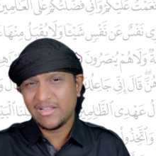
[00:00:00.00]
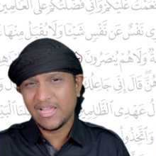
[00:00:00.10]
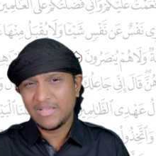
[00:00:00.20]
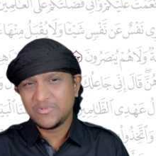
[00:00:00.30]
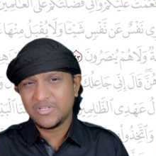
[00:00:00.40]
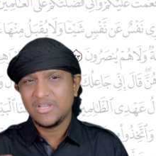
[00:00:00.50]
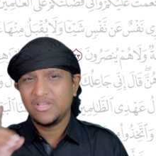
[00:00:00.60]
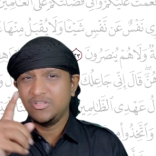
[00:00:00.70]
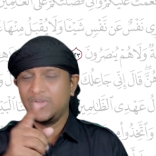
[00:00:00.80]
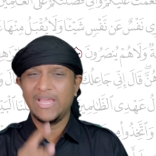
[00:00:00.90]
times,
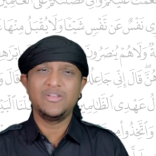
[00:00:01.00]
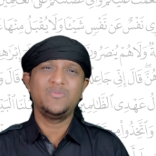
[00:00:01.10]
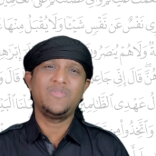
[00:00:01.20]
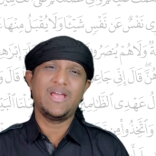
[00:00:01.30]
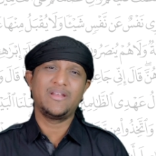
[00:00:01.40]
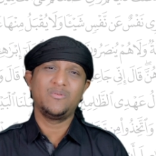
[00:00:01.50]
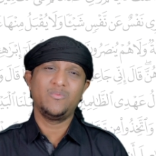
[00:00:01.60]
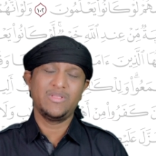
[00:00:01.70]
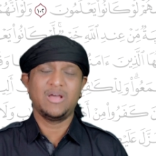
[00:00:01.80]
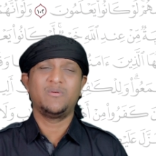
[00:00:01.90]
you can do that
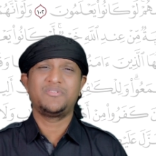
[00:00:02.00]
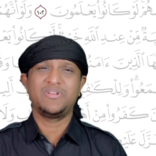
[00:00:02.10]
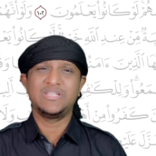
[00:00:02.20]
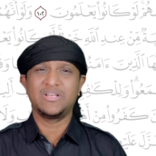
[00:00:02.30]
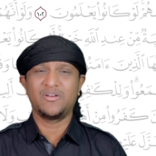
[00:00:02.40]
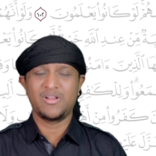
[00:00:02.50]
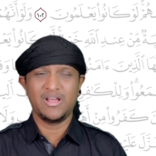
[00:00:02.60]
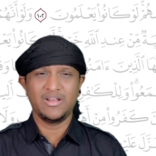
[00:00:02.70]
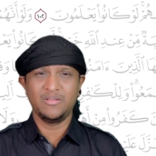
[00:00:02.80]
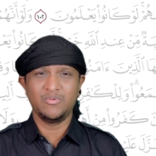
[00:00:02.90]
with our tracing
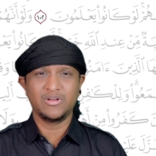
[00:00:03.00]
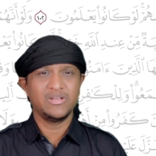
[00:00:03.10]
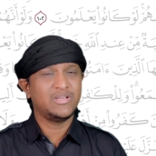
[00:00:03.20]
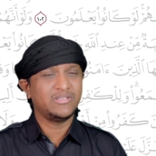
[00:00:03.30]
Quran ebook.